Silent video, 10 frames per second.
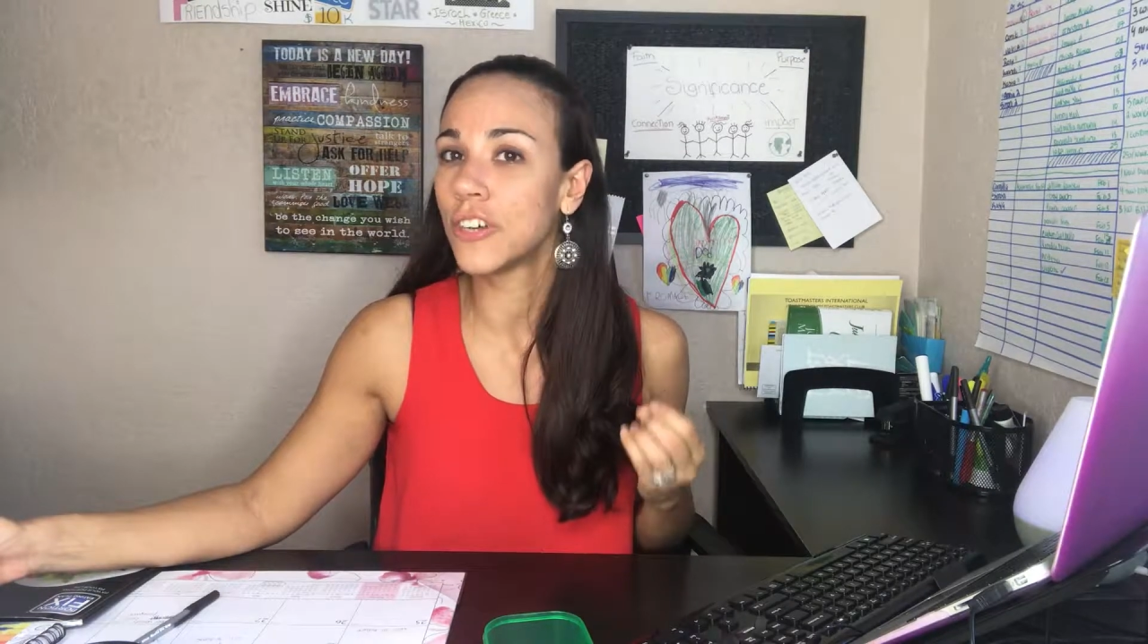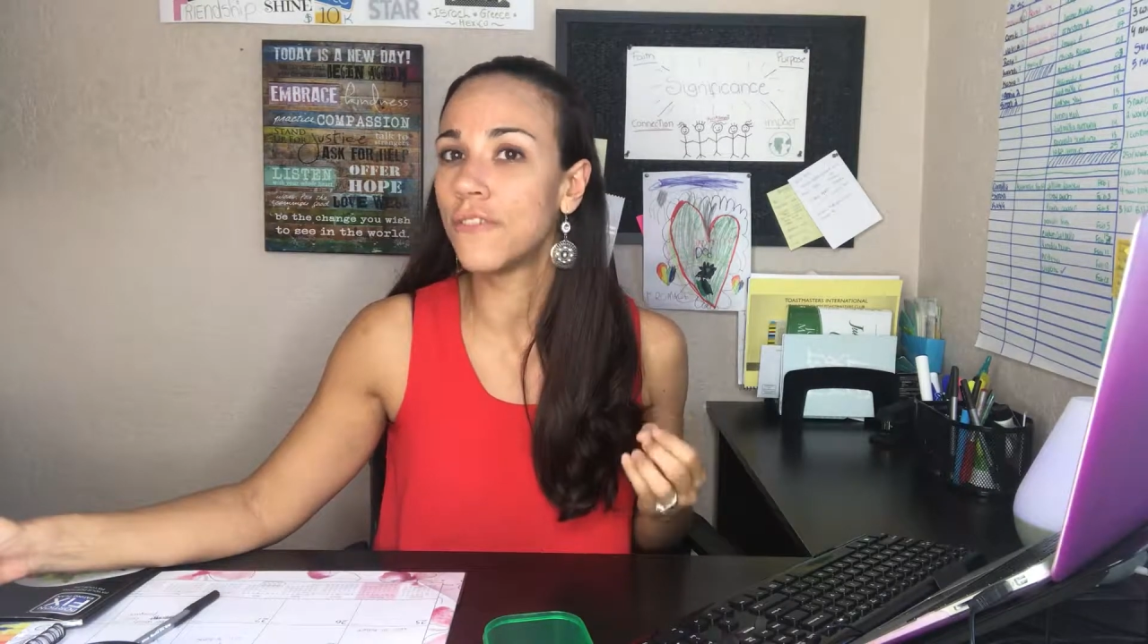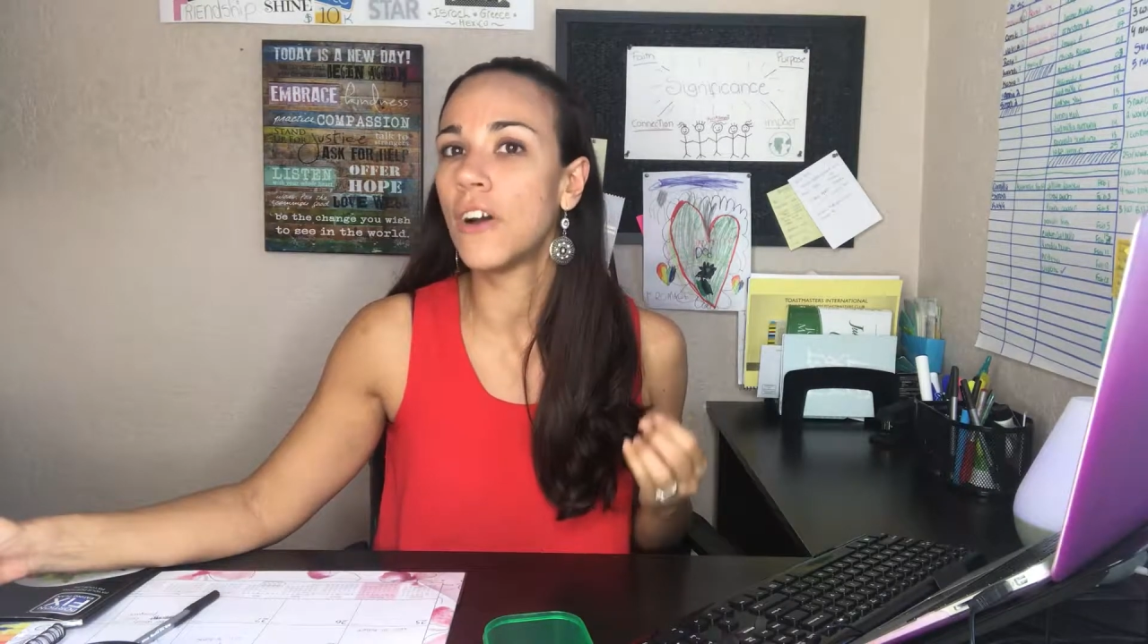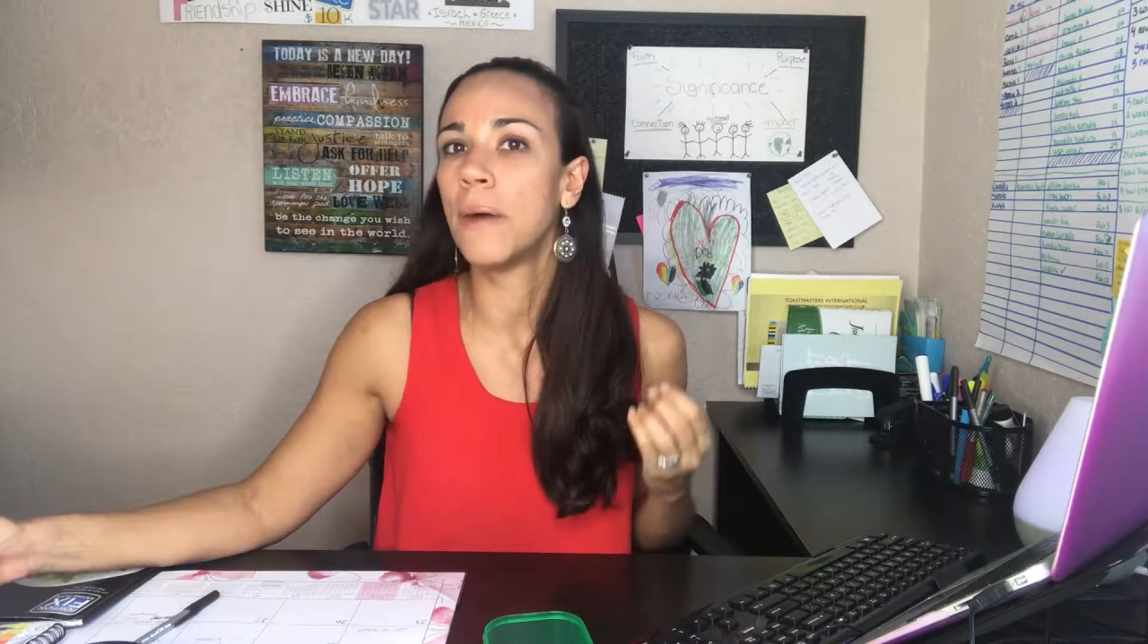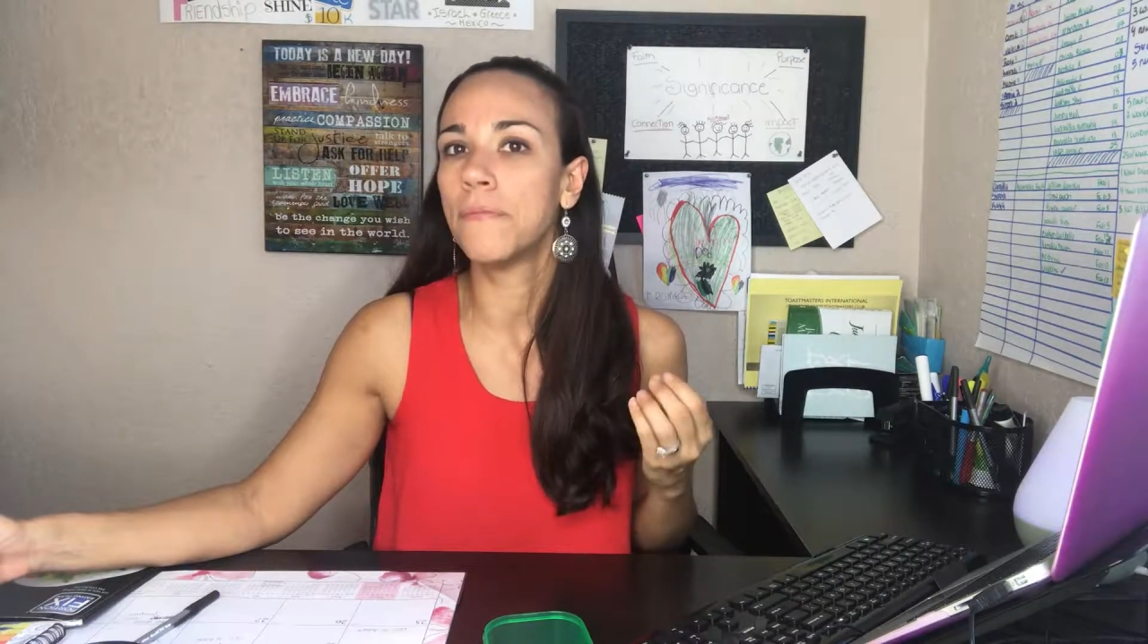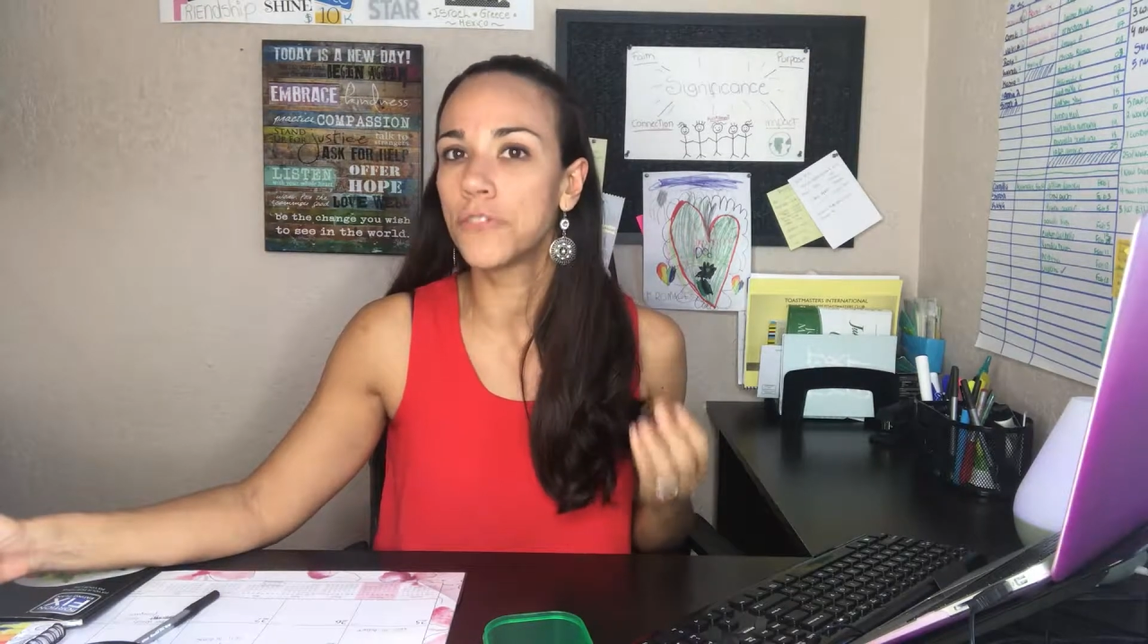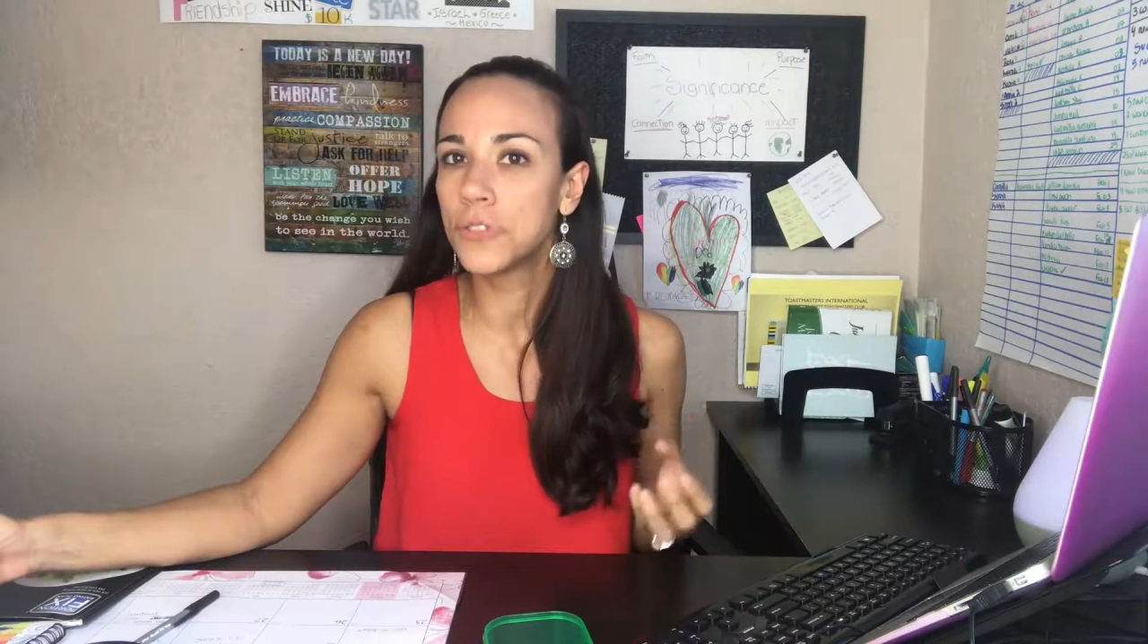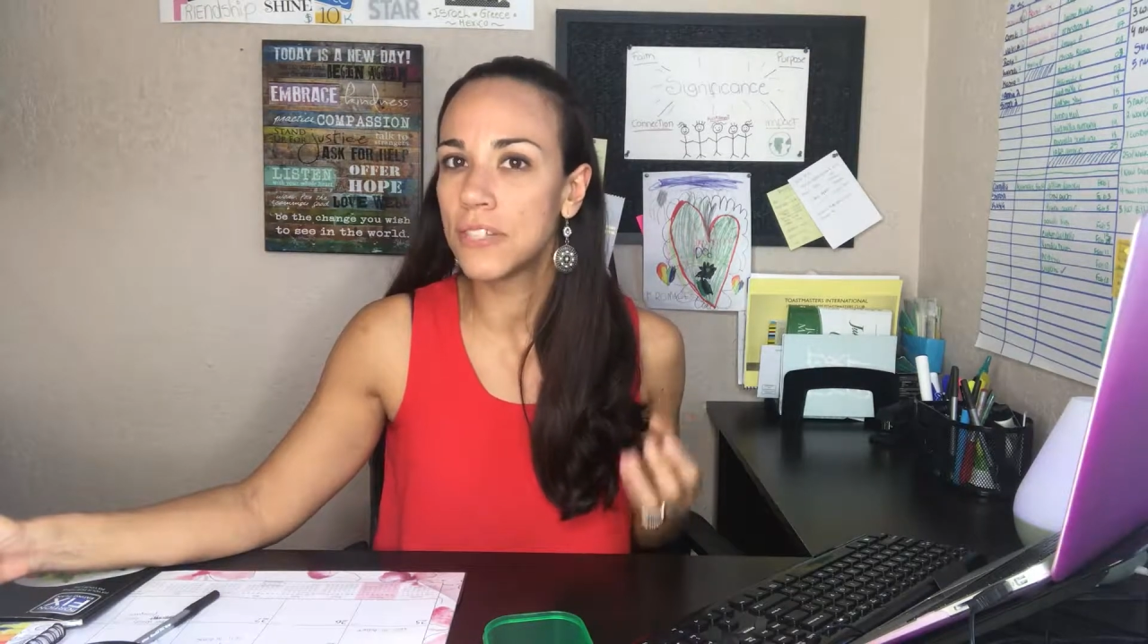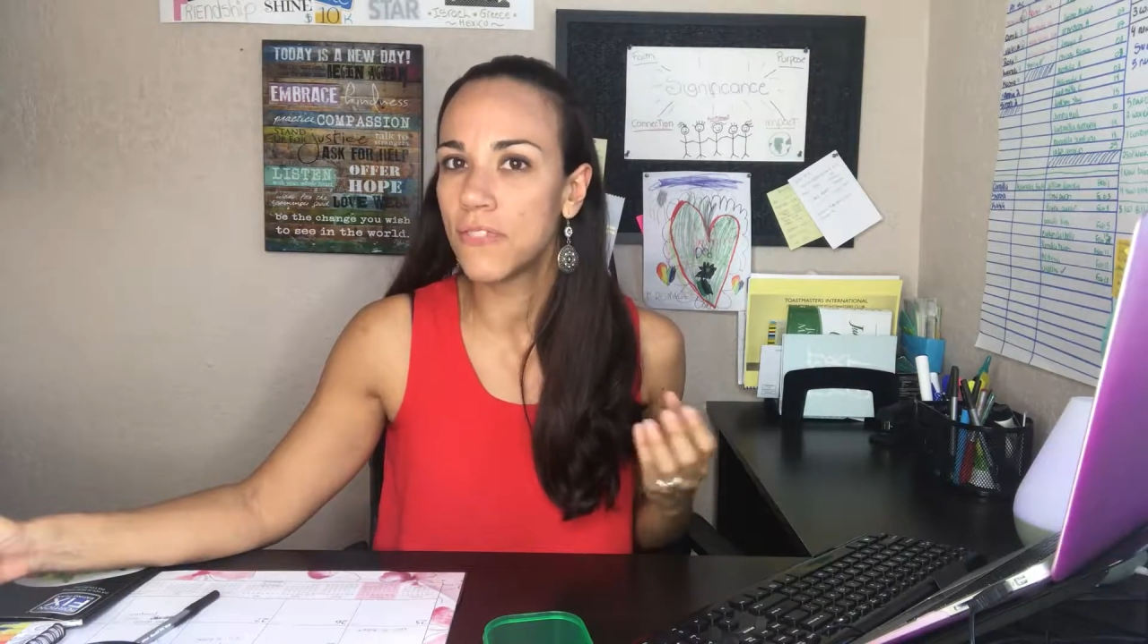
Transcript: of fruits